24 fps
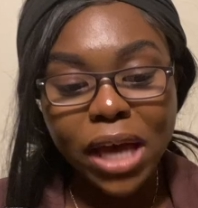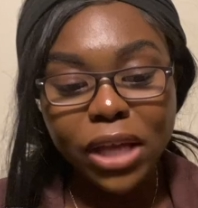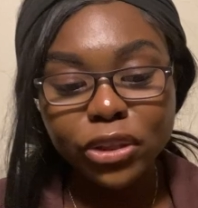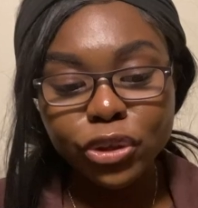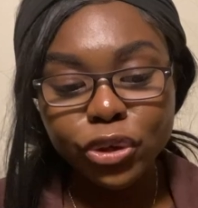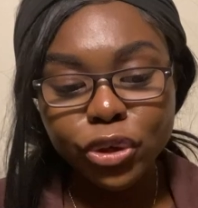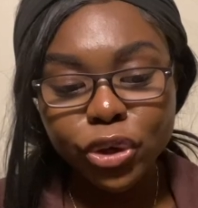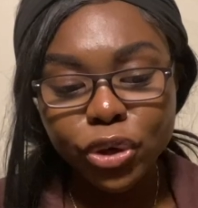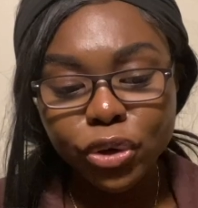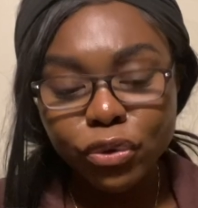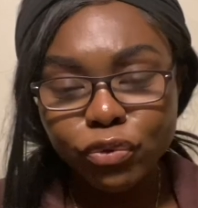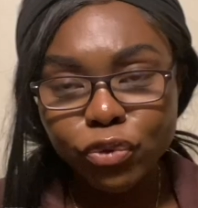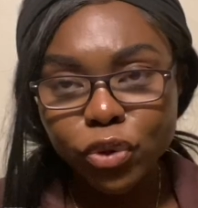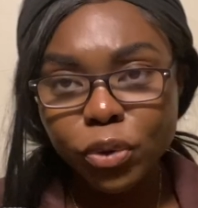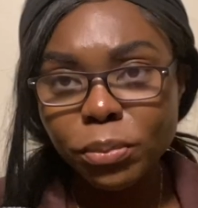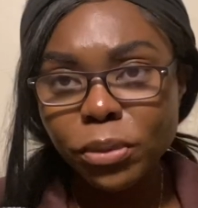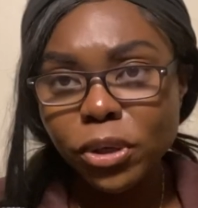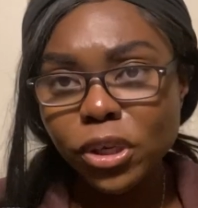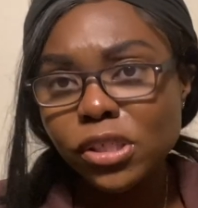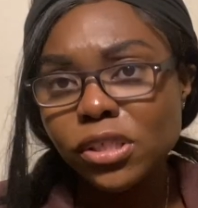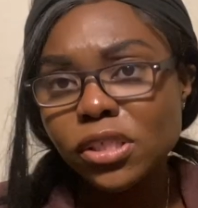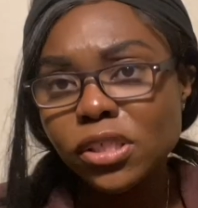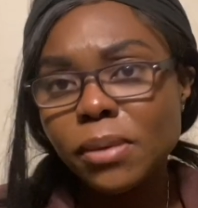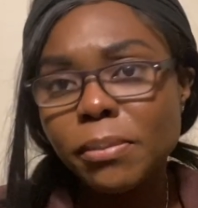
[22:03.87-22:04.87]
there are
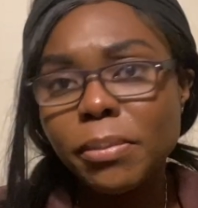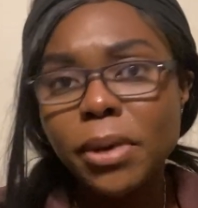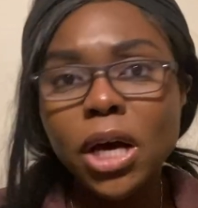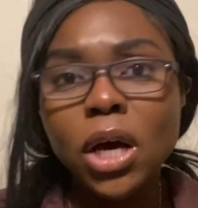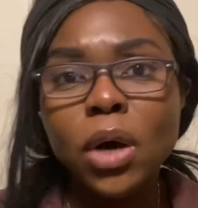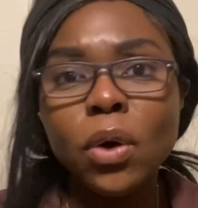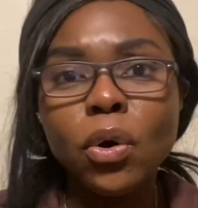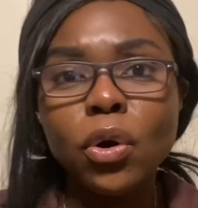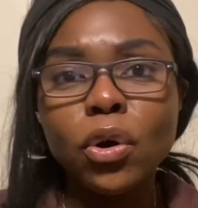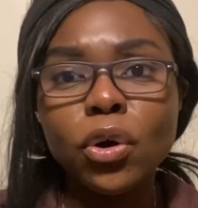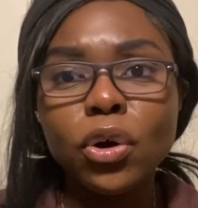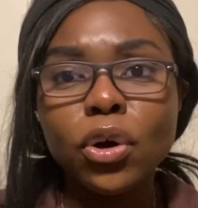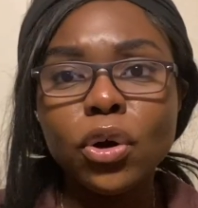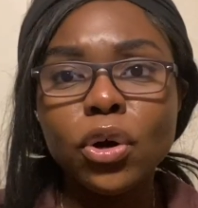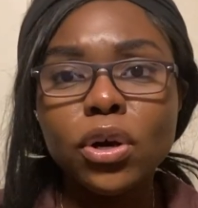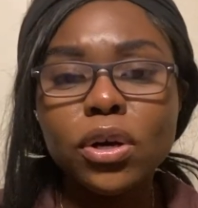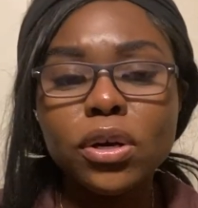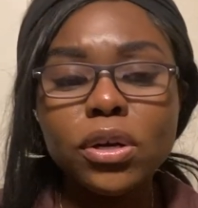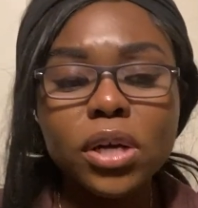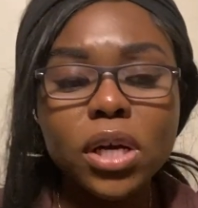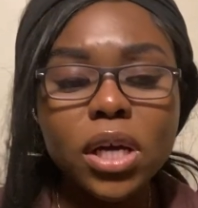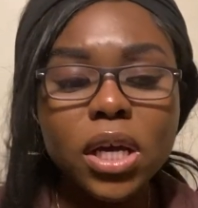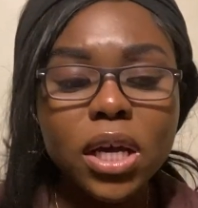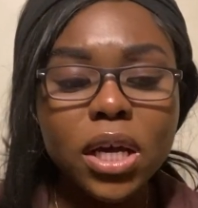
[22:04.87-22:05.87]
rumors about
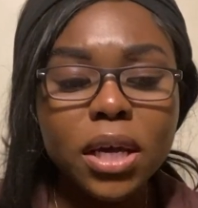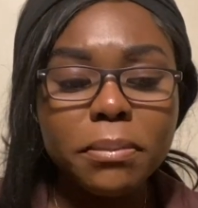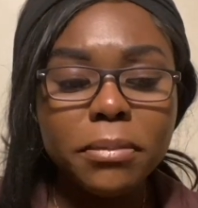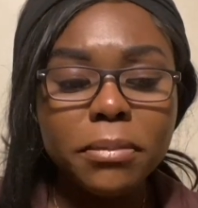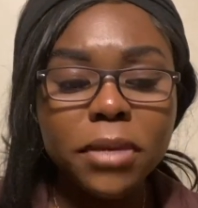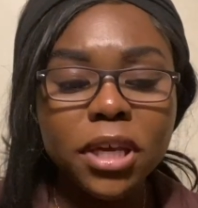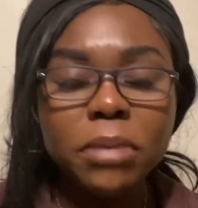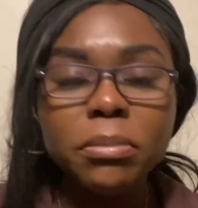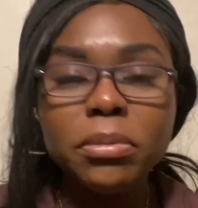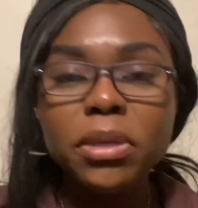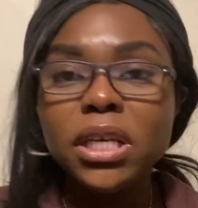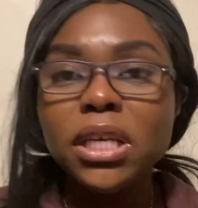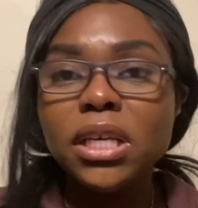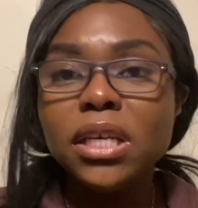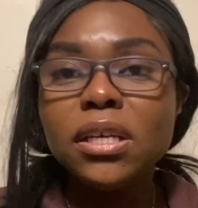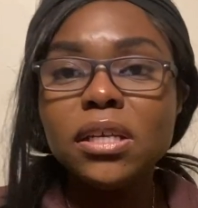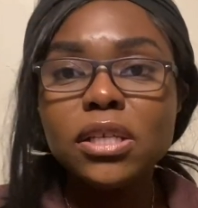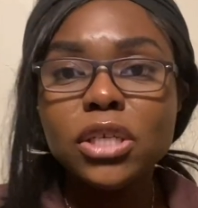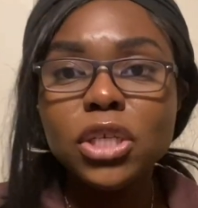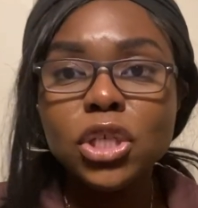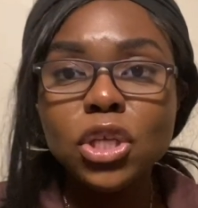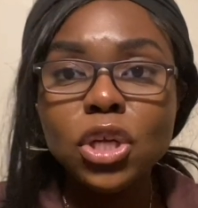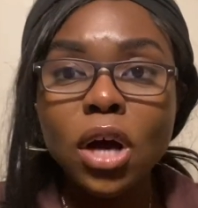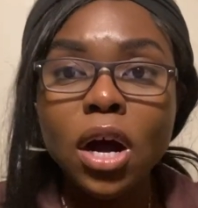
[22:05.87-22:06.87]
her maybe
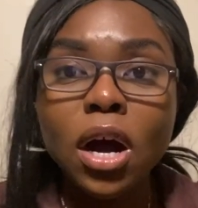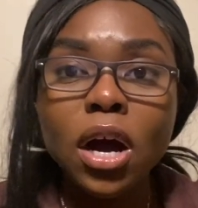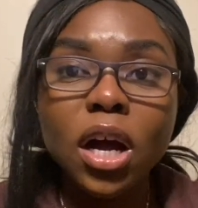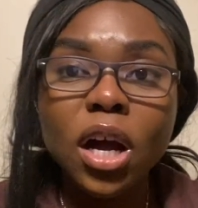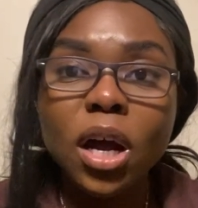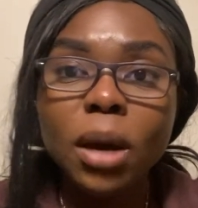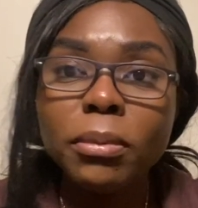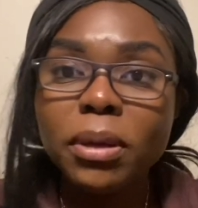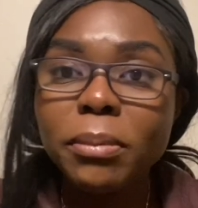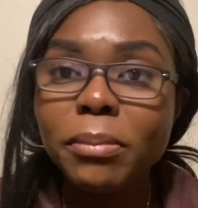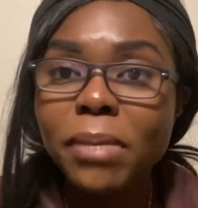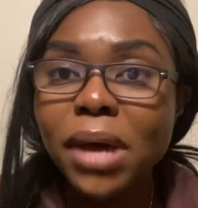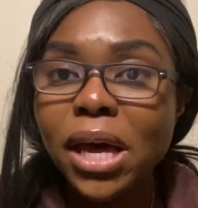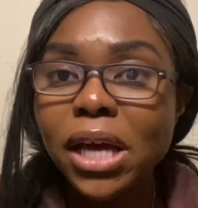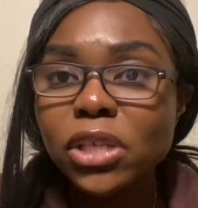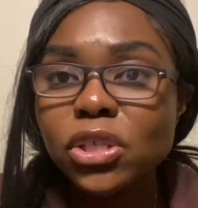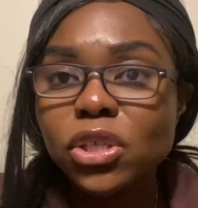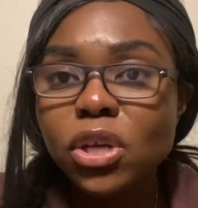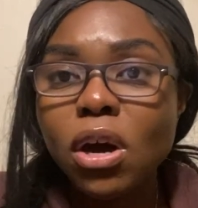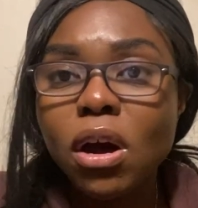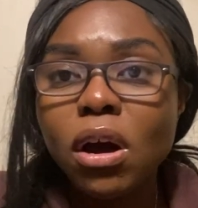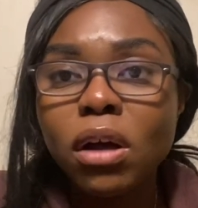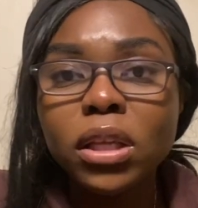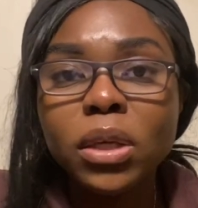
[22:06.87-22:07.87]
not coming back to
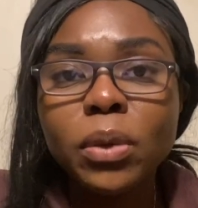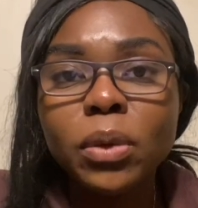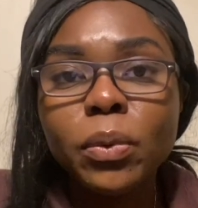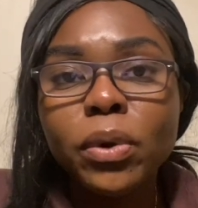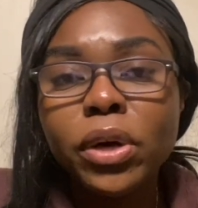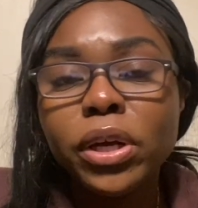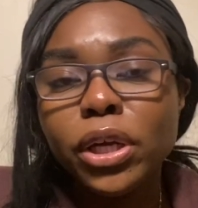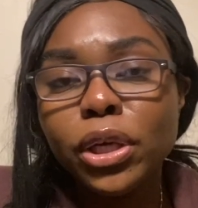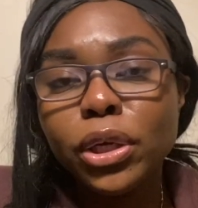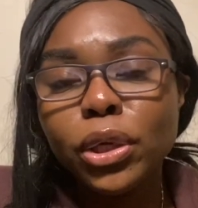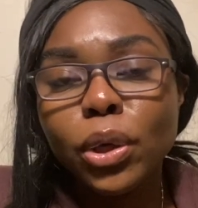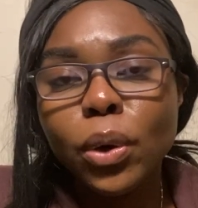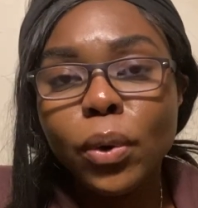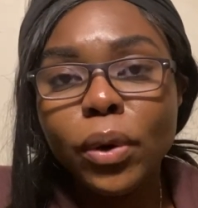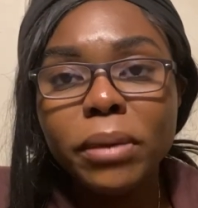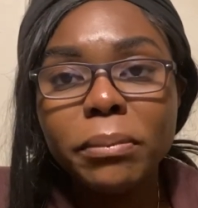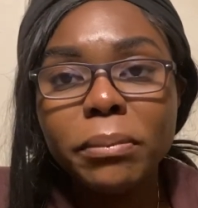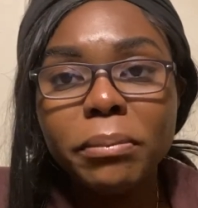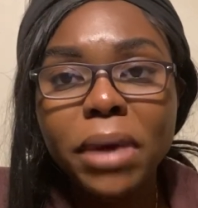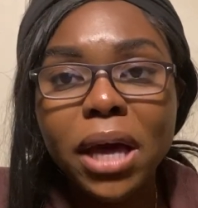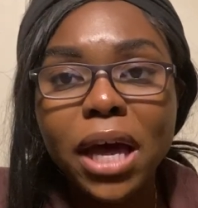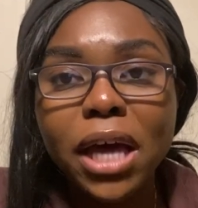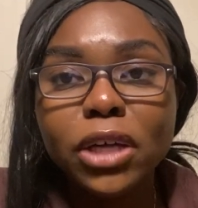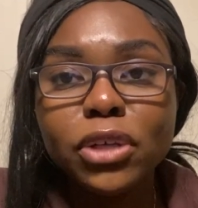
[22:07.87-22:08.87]
Hollywood and
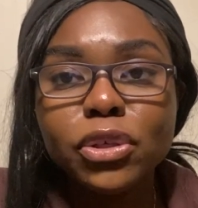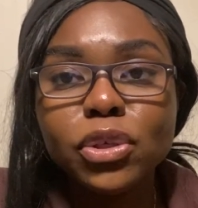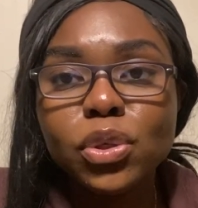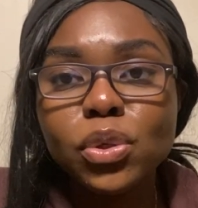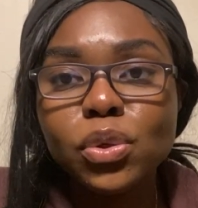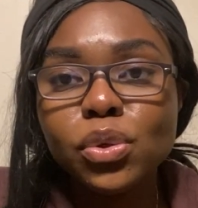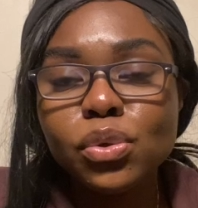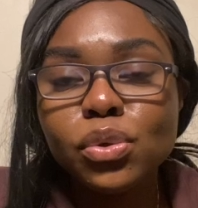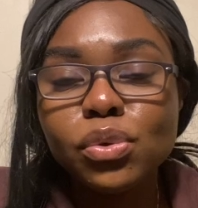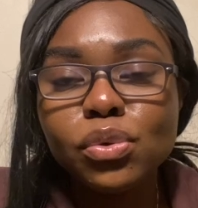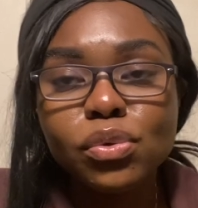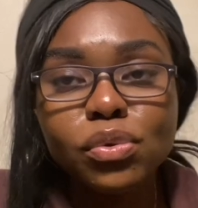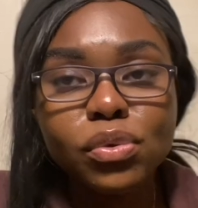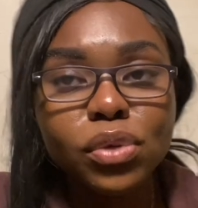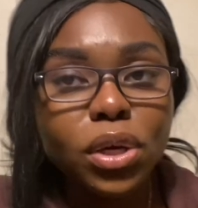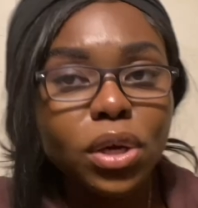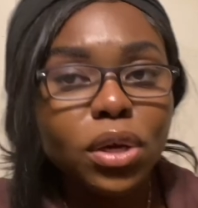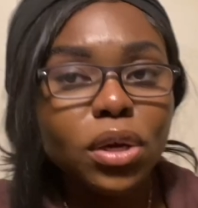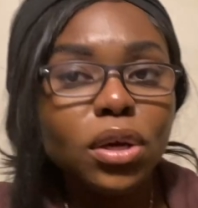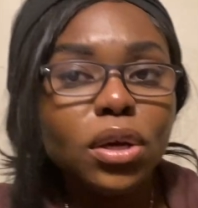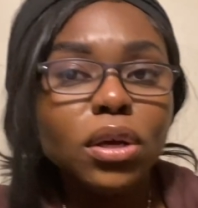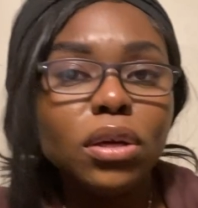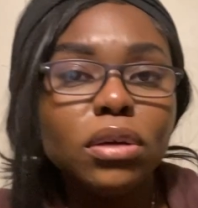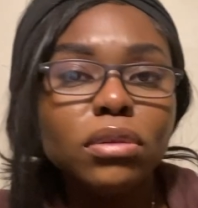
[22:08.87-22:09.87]
going back to,
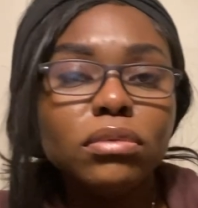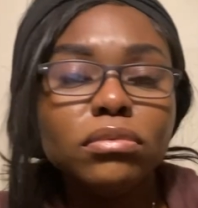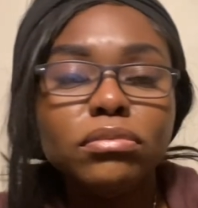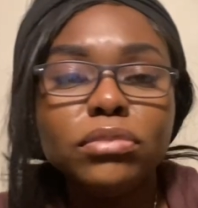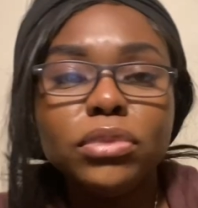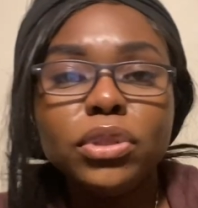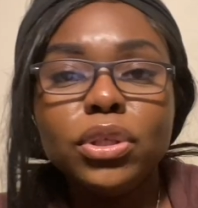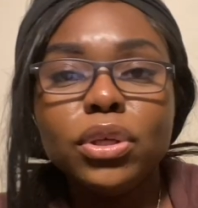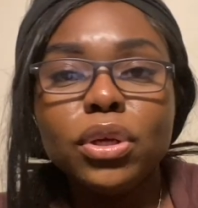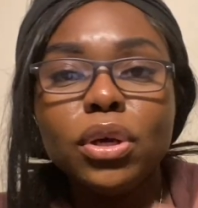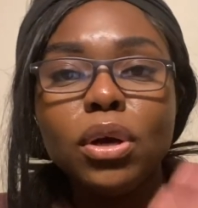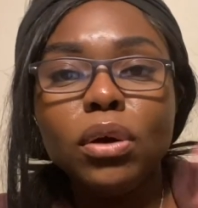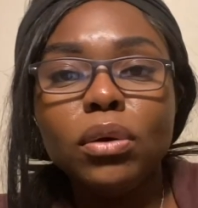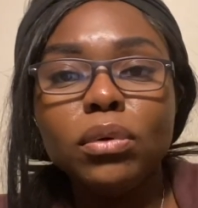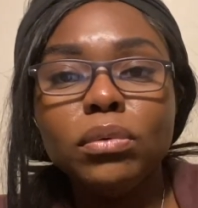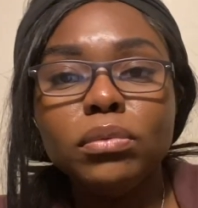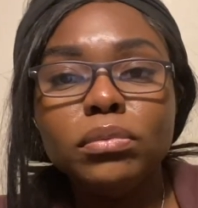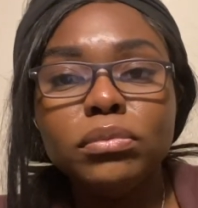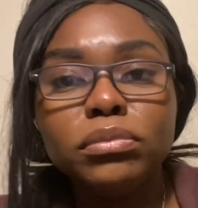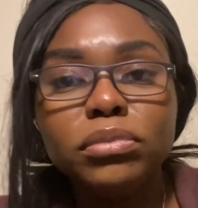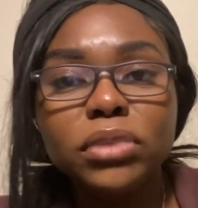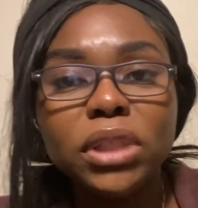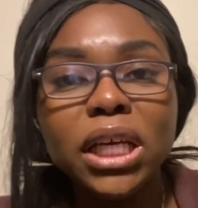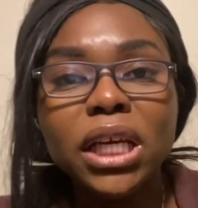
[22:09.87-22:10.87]

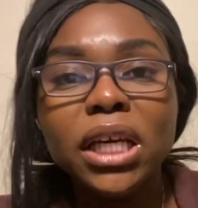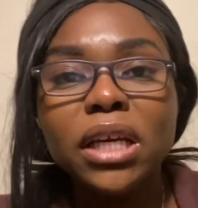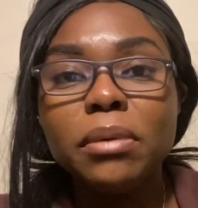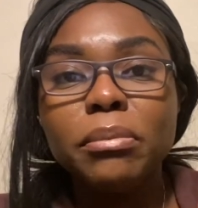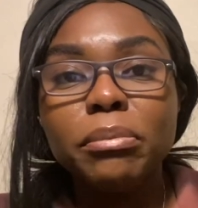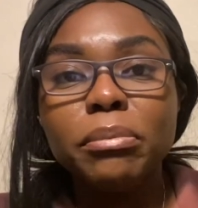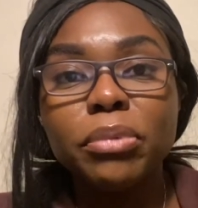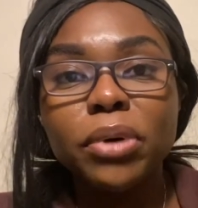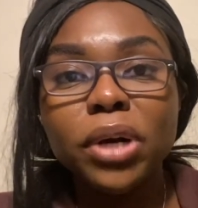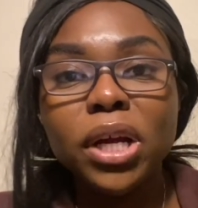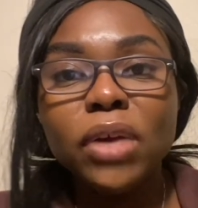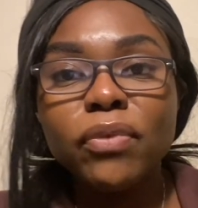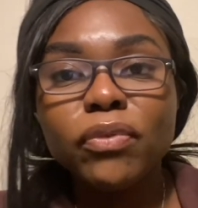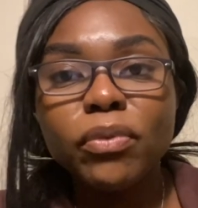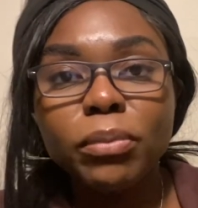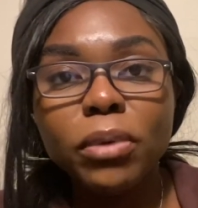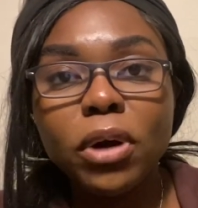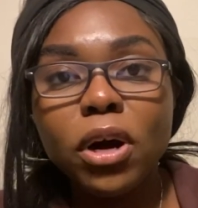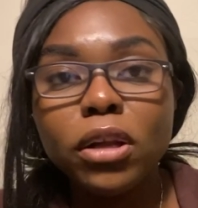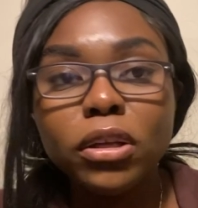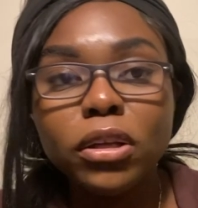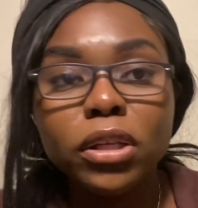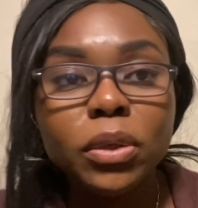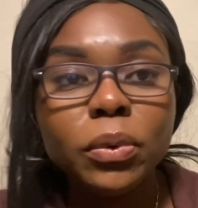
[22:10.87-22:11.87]
taking a break from
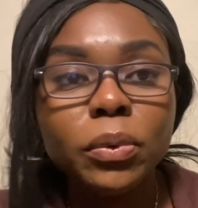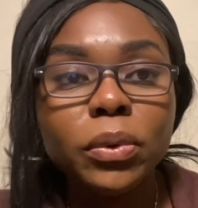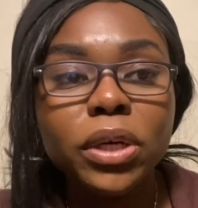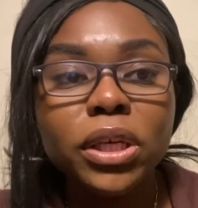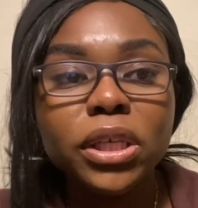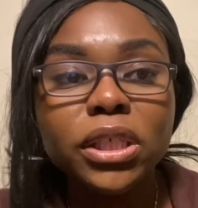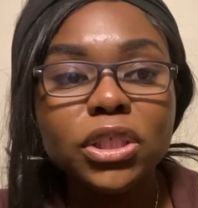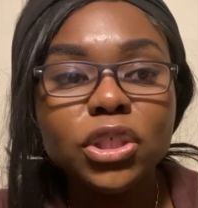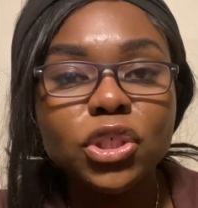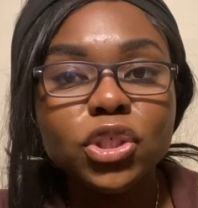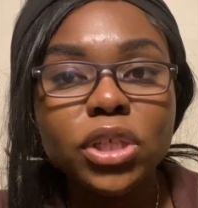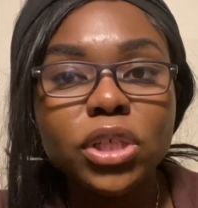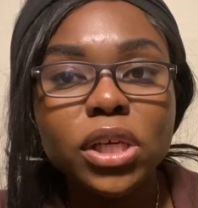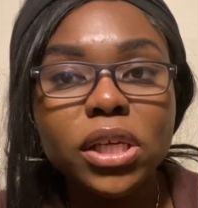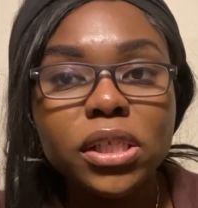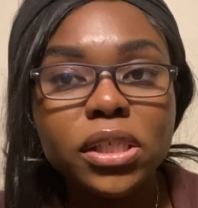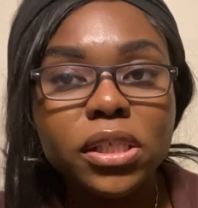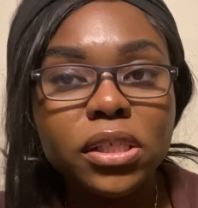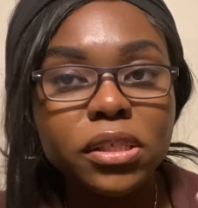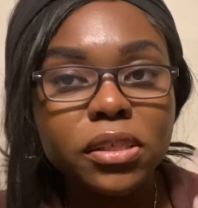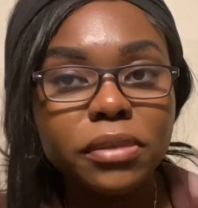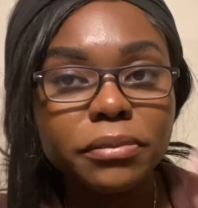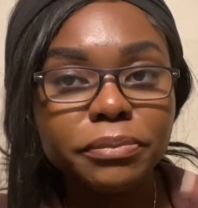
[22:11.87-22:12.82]
Hollywood and just,